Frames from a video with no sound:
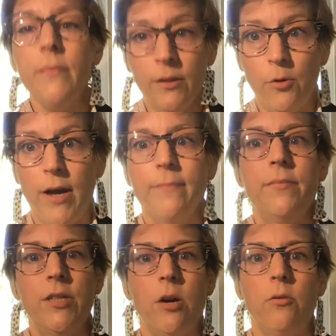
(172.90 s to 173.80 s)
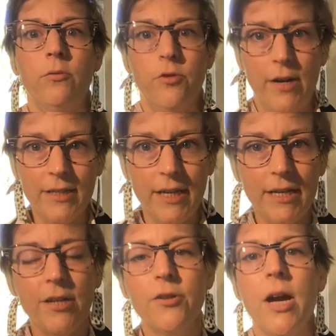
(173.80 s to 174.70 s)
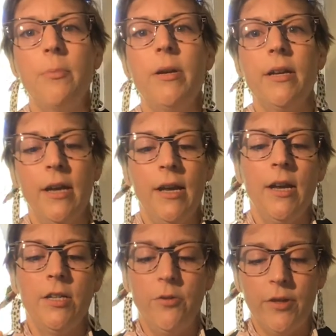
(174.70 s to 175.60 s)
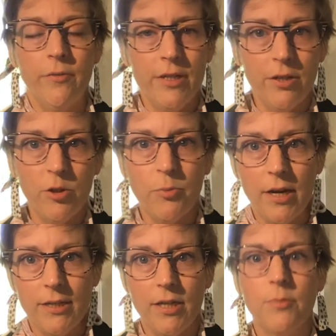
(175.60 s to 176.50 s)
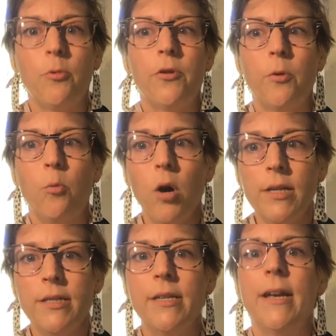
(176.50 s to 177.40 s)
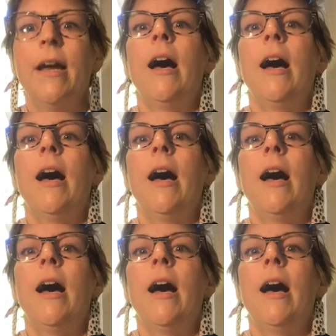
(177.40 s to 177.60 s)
Okay, so translating your topic, doing the research process more than once,